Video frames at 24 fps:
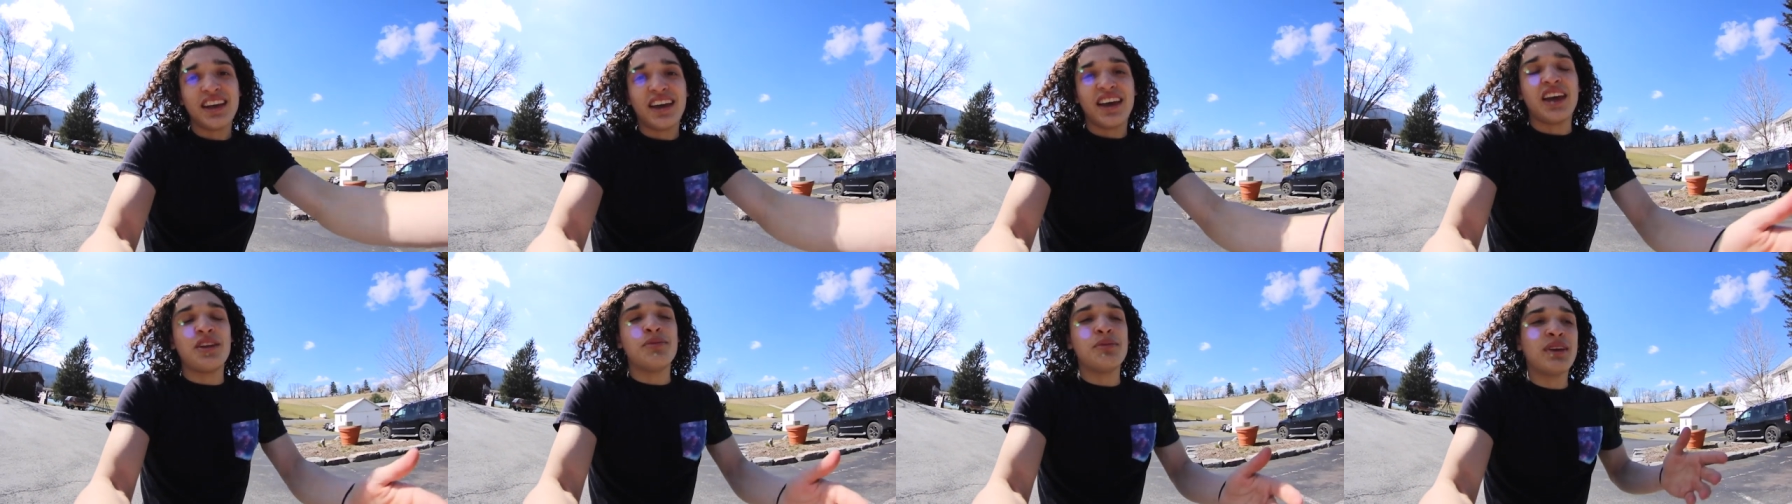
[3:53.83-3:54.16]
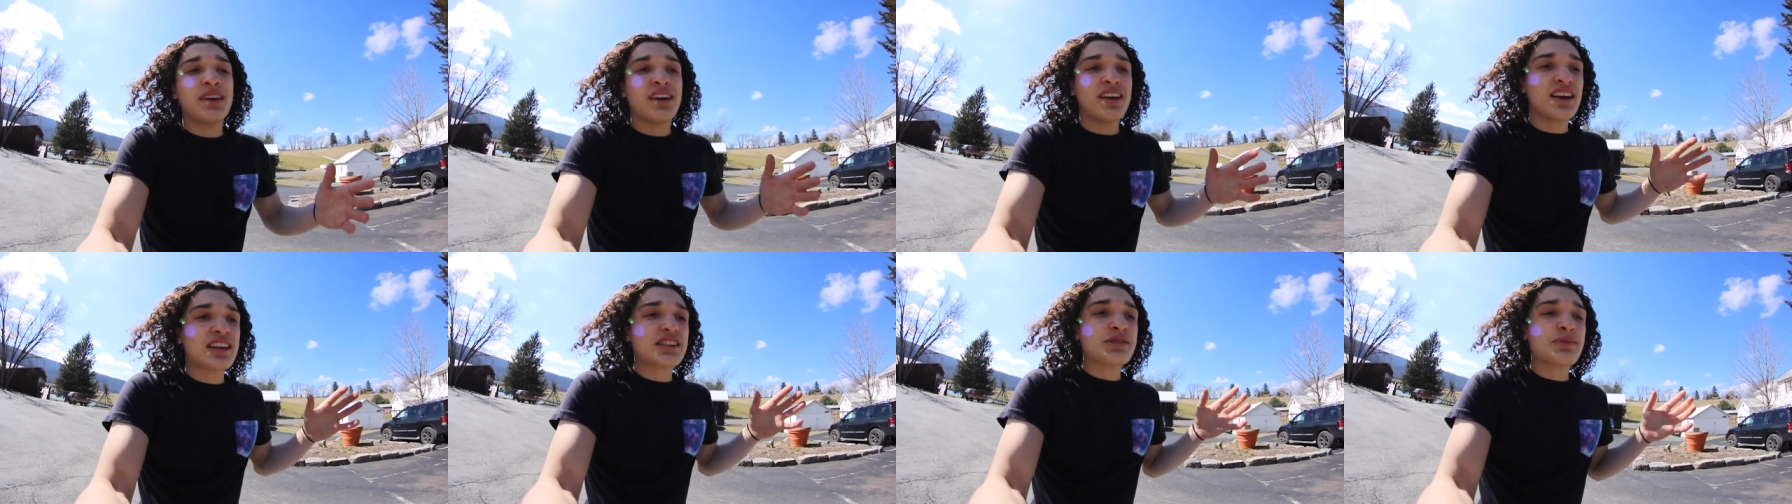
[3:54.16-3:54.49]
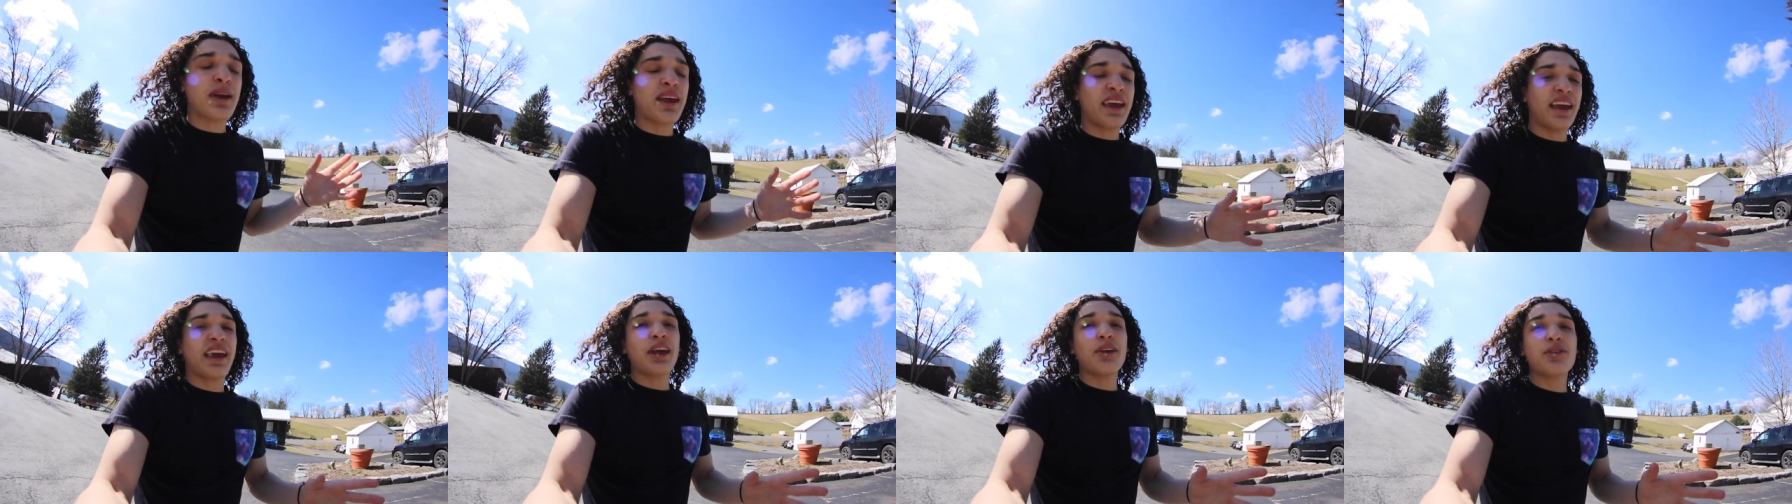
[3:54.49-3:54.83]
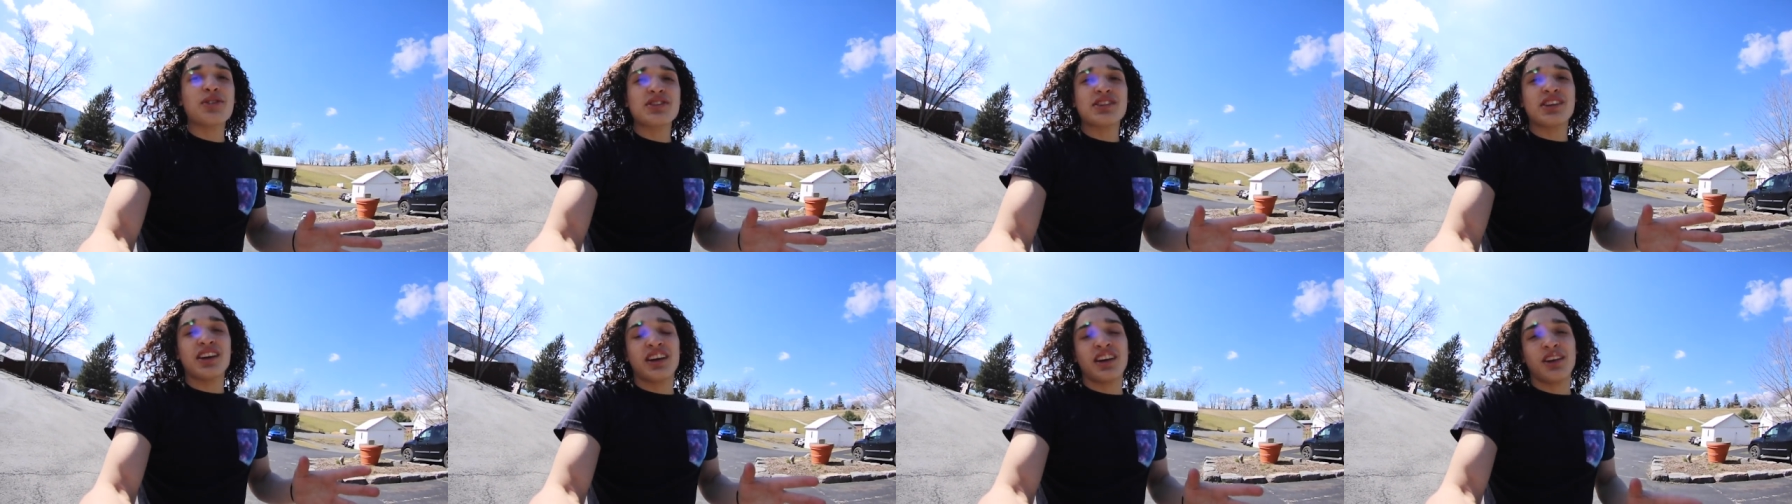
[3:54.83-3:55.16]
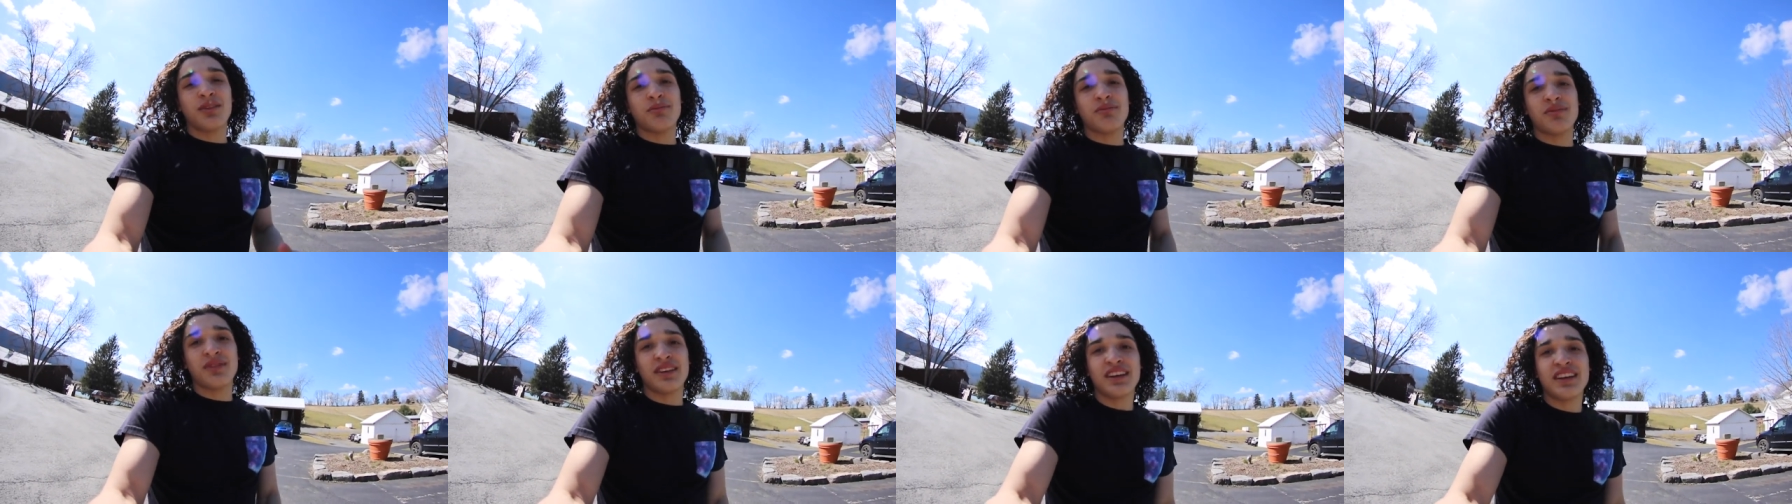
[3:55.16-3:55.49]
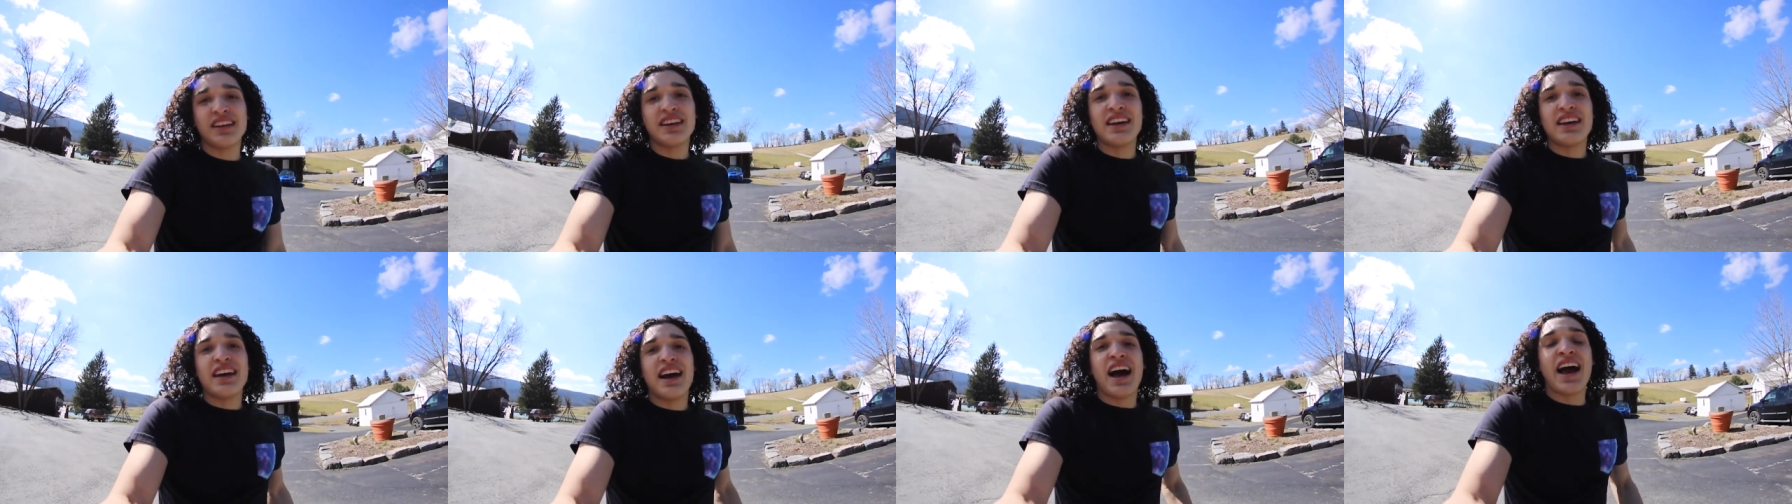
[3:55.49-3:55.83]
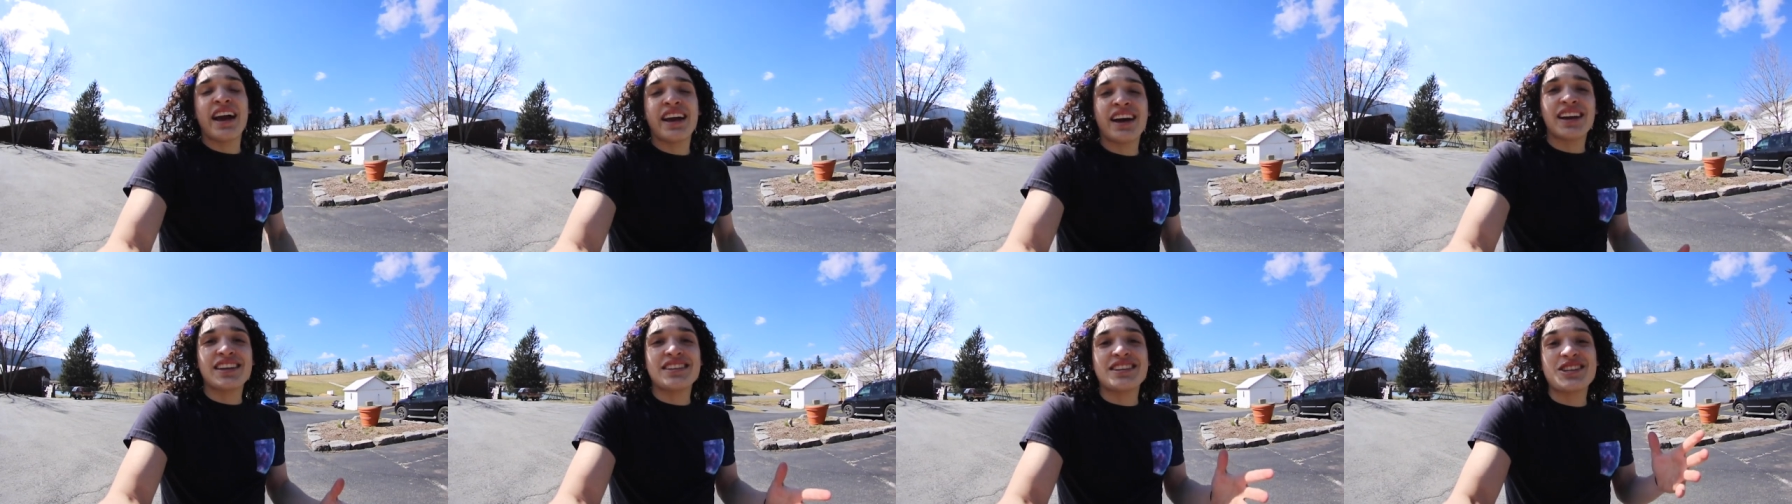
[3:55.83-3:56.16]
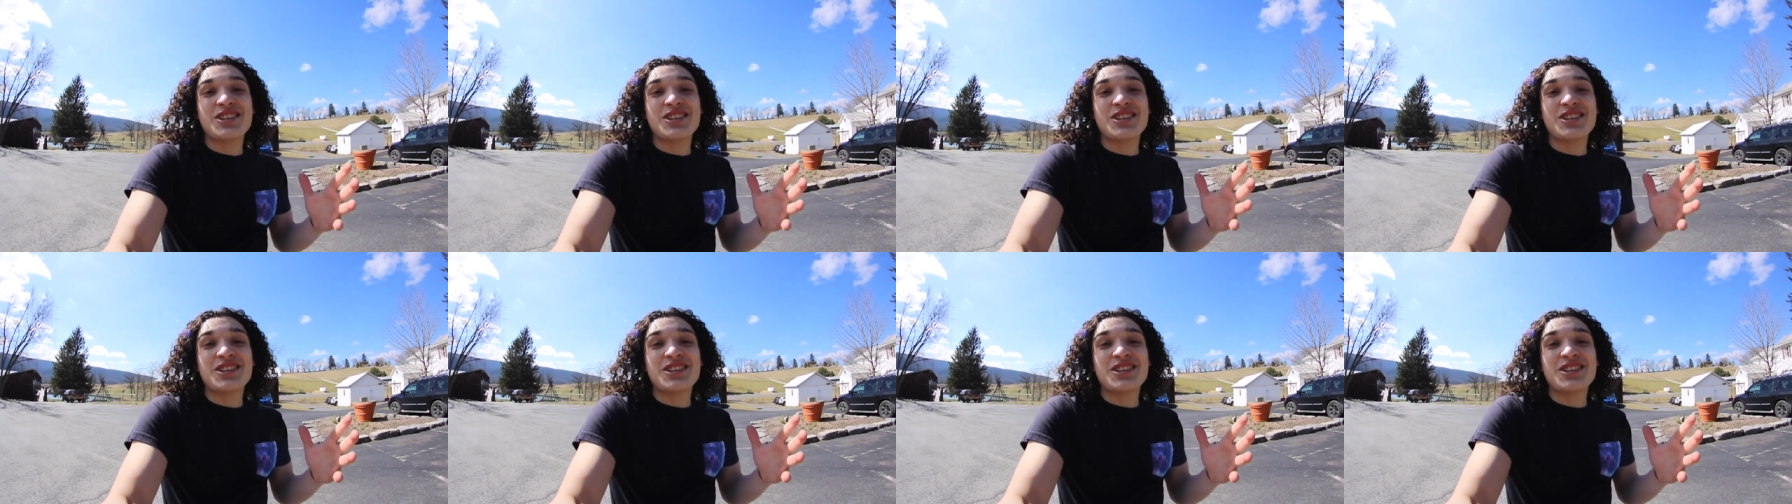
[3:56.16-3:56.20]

And because my hand was on him, I got